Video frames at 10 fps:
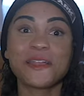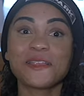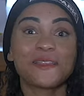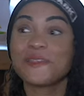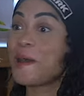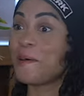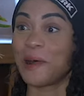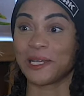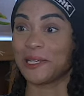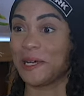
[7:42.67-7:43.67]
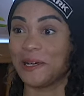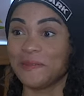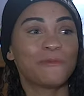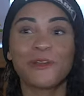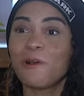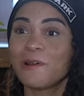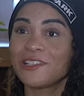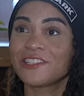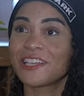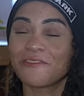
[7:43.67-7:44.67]
No idea. We
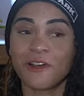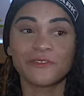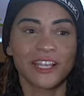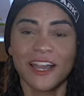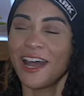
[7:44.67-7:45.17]
always used to have conversations.